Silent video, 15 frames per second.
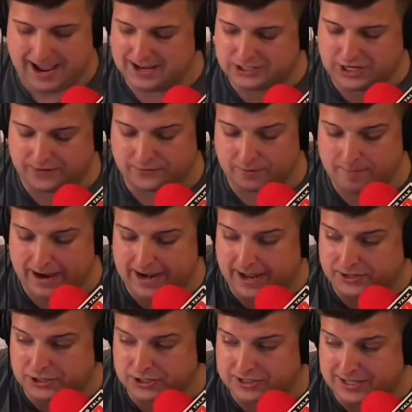and Schefter may
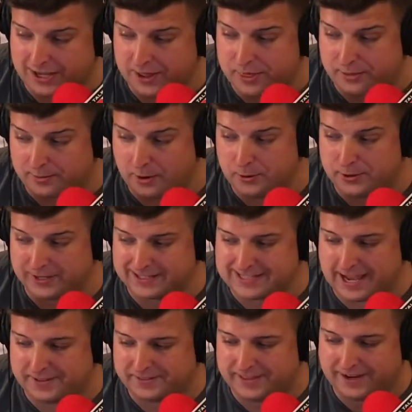not just uh, throw
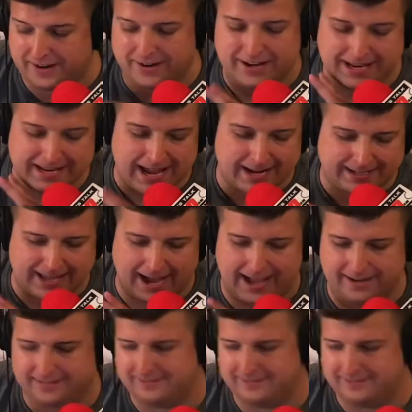things out there. He got got.